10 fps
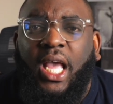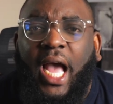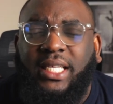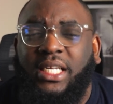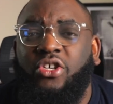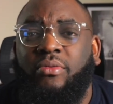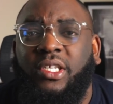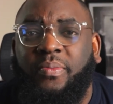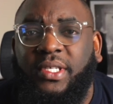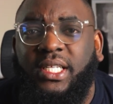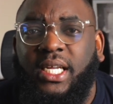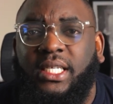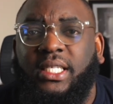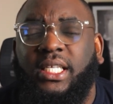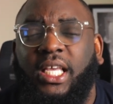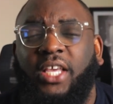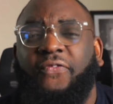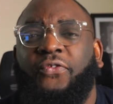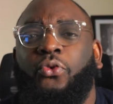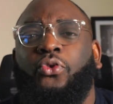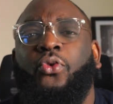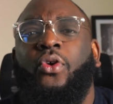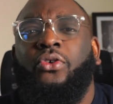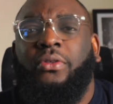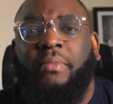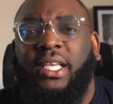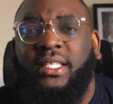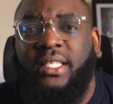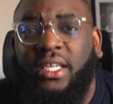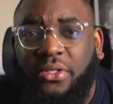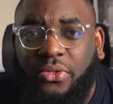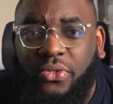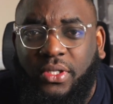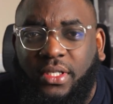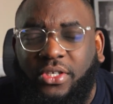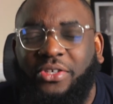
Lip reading: As an e-commerce business, if you don't make sales,